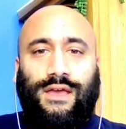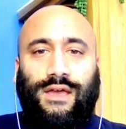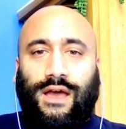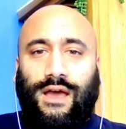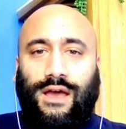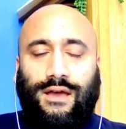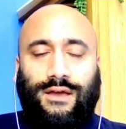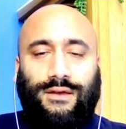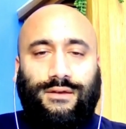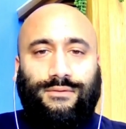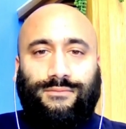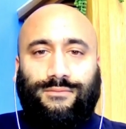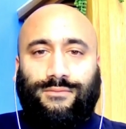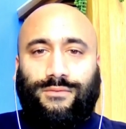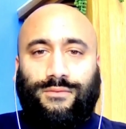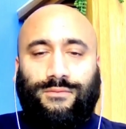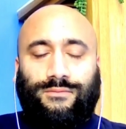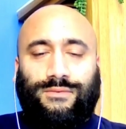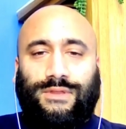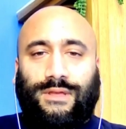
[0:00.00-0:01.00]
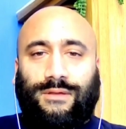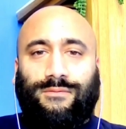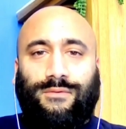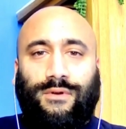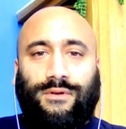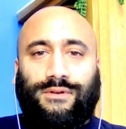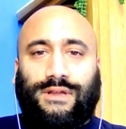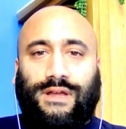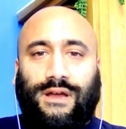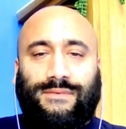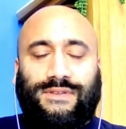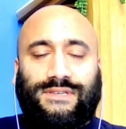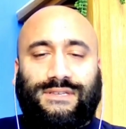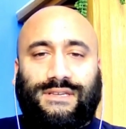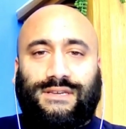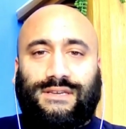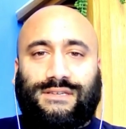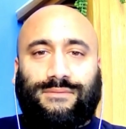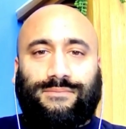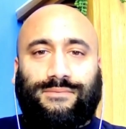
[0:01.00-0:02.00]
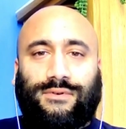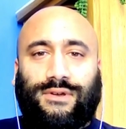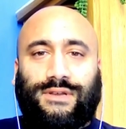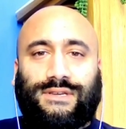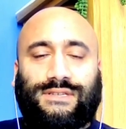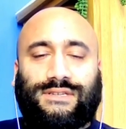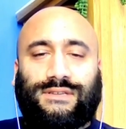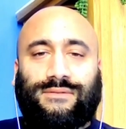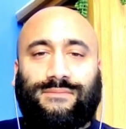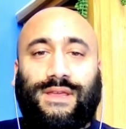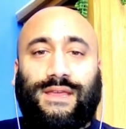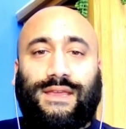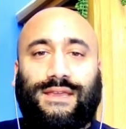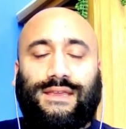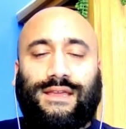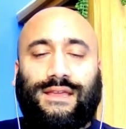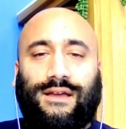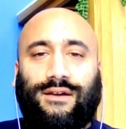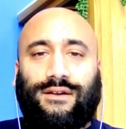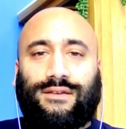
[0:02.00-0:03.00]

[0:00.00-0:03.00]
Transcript: they won't come as any surprise to me.